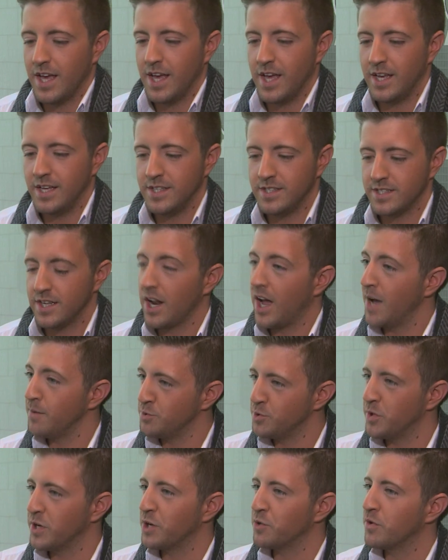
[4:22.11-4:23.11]
And he said, I'm
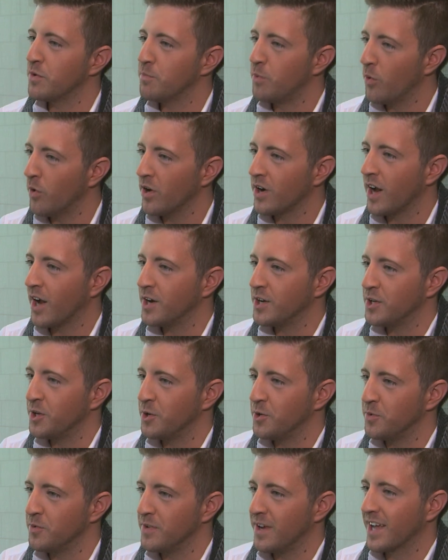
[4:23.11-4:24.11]
doing a report on
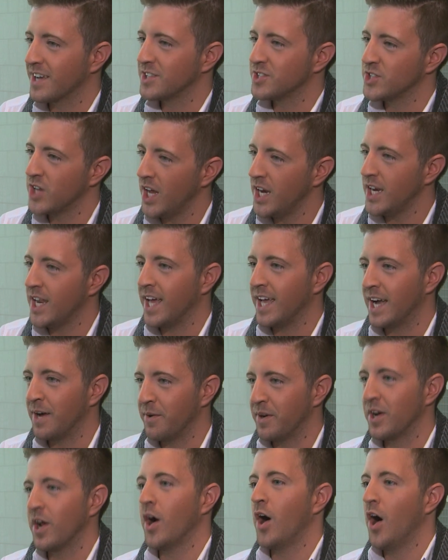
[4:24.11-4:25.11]
you next Sunday. I
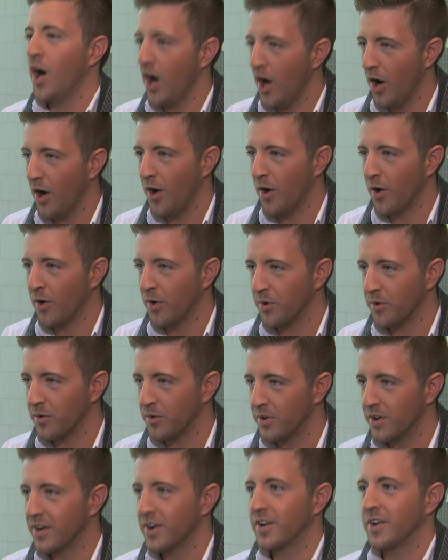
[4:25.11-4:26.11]
went,
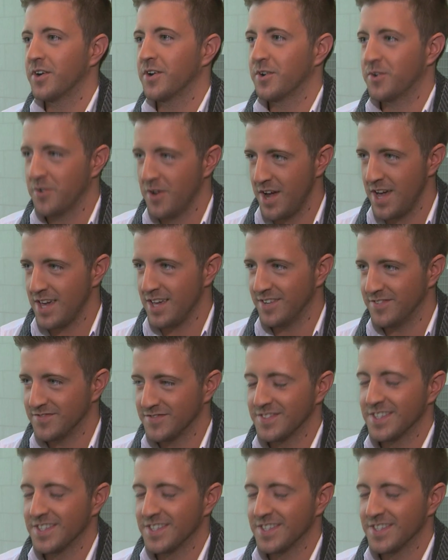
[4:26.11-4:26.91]
Oh, great.